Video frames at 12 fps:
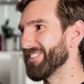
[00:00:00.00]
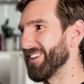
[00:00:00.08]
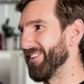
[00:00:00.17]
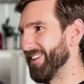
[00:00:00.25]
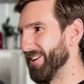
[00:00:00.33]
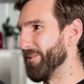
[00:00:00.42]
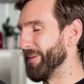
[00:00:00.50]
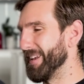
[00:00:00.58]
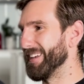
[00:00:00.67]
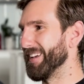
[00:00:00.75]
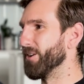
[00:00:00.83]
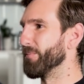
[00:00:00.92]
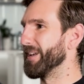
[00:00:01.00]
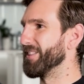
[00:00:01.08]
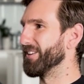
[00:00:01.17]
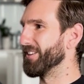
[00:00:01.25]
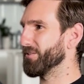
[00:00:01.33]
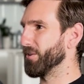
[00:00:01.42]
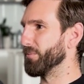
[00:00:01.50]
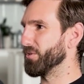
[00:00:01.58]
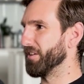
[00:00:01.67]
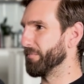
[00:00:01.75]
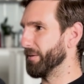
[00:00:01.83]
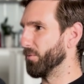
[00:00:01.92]
So it'll be in the description
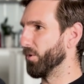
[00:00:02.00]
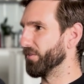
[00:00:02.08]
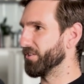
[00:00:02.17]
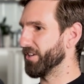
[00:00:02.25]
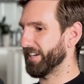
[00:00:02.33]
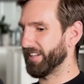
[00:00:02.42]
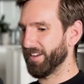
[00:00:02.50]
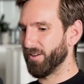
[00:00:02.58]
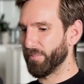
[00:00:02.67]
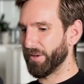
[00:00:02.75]
if people want to check it out.